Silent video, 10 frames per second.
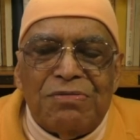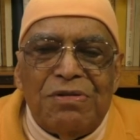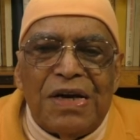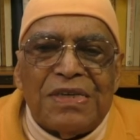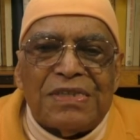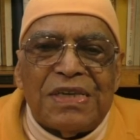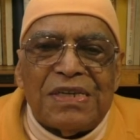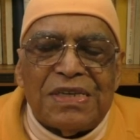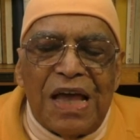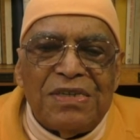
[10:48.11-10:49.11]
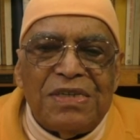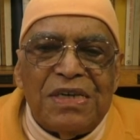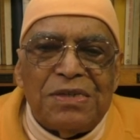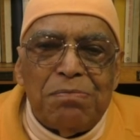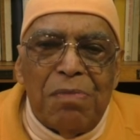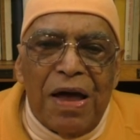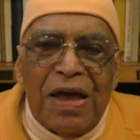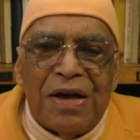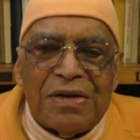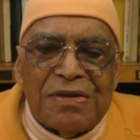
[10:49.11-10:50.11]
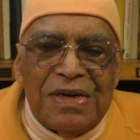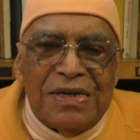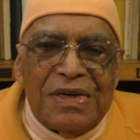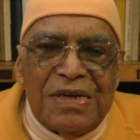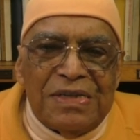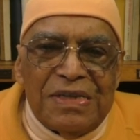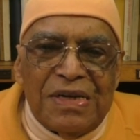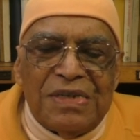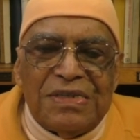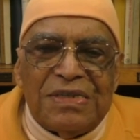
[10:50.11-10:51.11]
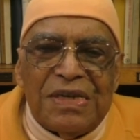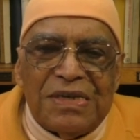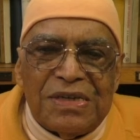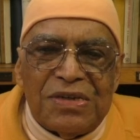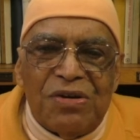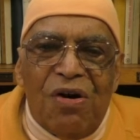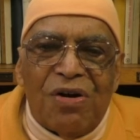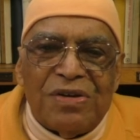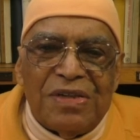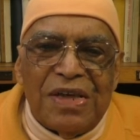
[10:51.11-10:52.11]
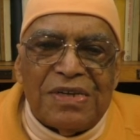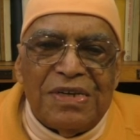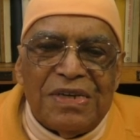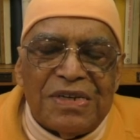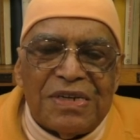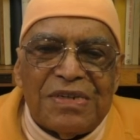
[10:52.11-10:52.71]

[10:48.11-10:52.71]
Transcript: has exercised this Maya? That is God, the Creator.